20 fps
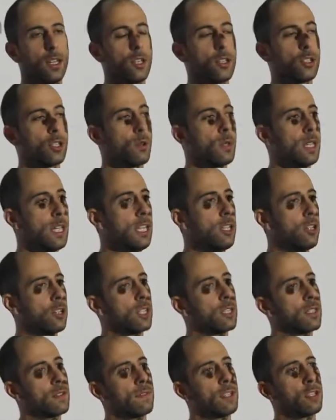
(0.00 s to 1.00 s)
So
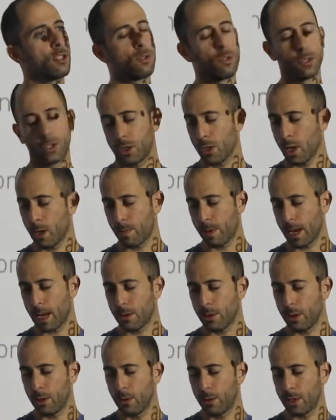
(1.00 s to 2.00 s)
each individual Snowplow
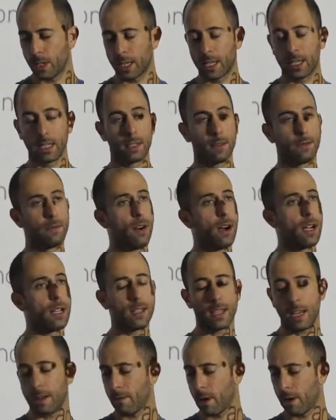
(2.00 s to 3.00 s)
user can
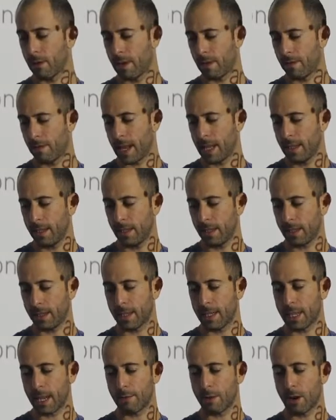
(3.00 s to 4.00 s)
define their own events
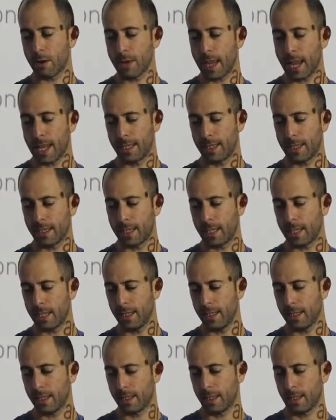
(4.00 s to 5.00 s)
and their own
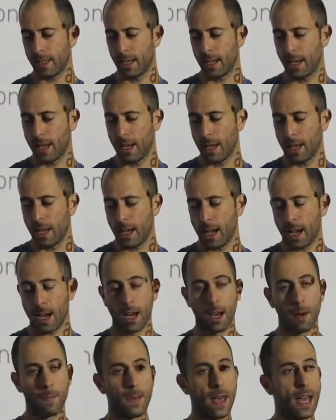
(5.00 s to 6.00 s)
entities,
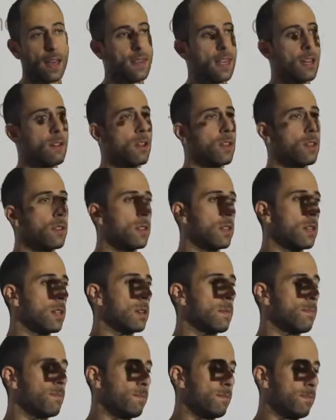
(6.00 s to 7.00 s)
and
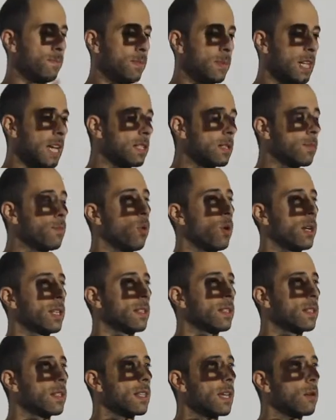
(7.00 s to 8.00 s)
the data
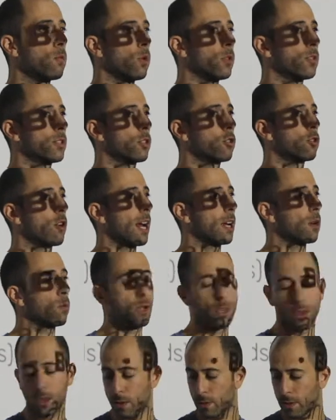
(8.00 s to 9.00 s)
points that they want to track
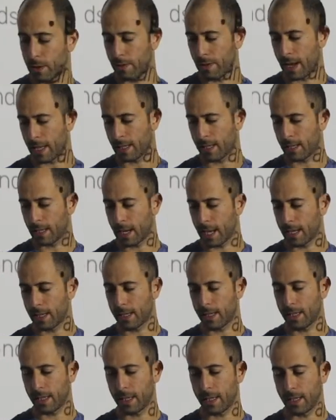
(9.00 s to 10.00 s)
with those events and
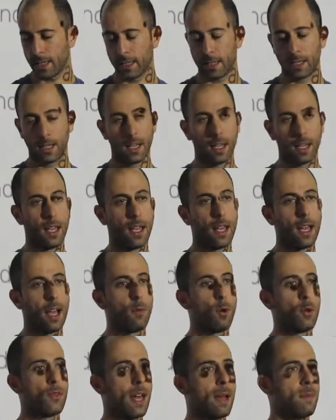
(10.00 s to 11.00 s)
entities.
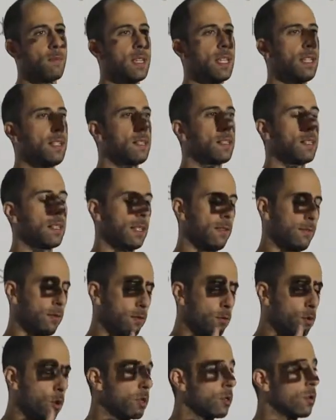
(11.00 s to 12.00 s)
And what that means is if
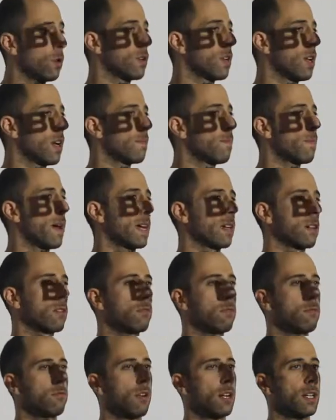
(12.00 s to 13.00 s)
you've got an online bank
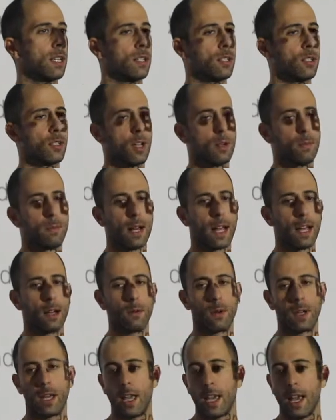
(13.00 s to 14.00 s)
running
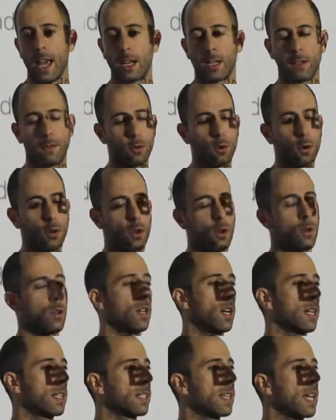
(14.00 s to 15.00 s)
Snowplow, and if you've got an
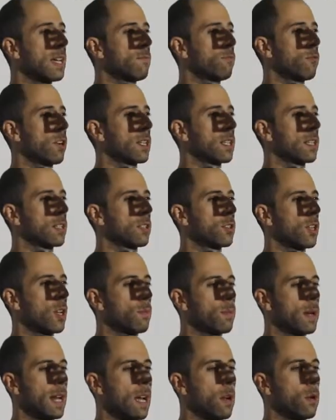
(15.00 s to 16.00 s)
online game running
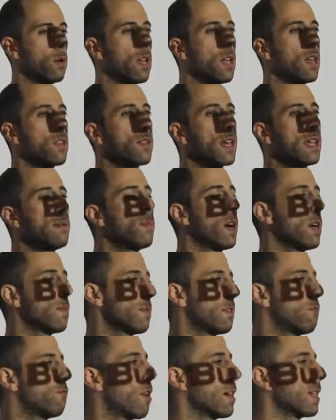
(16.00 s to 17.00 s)
Snowplow, they might
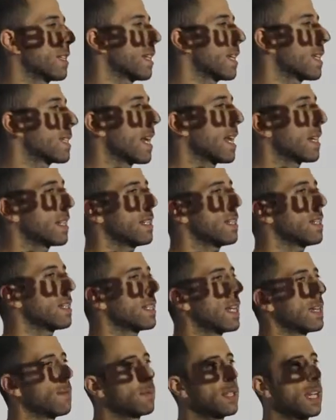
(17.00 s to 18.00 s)
be running exactly the
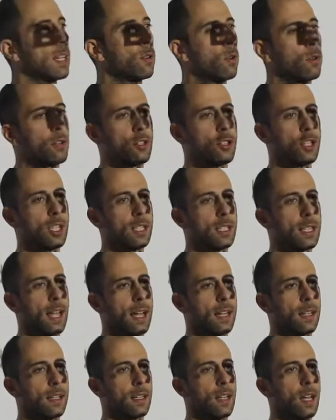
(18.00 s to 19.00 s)
same technology
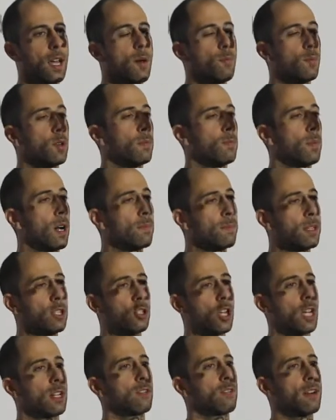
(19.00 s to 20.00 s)
stack, but might be
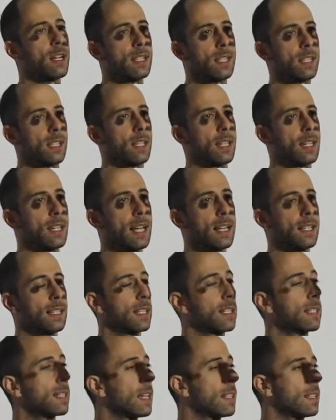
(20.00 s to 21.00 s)
generating and
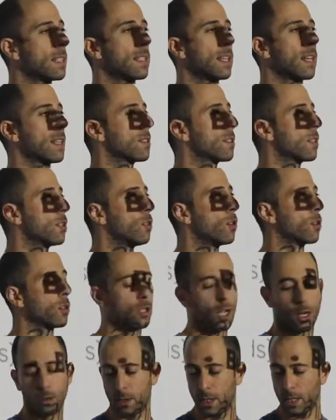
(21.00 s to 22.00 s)
collecting data sets that look
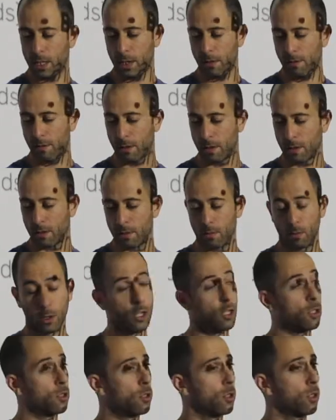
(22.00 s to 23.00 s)
totally different,
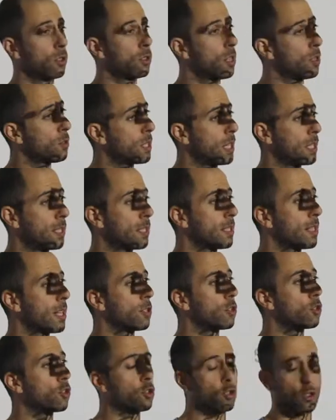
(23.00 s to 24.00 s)
which is good. Those data
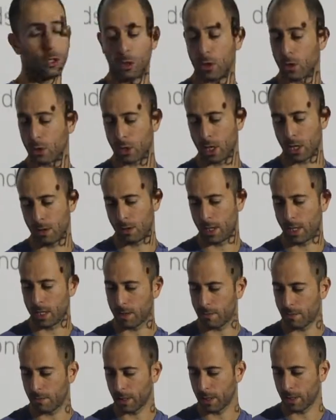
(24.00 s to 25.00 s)
sets should look totally
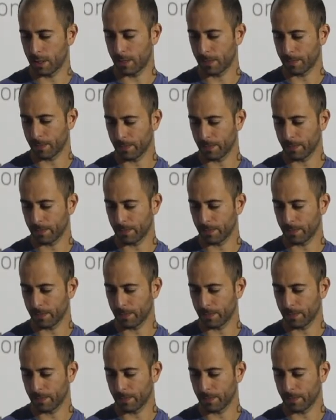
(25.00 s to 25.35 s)
different.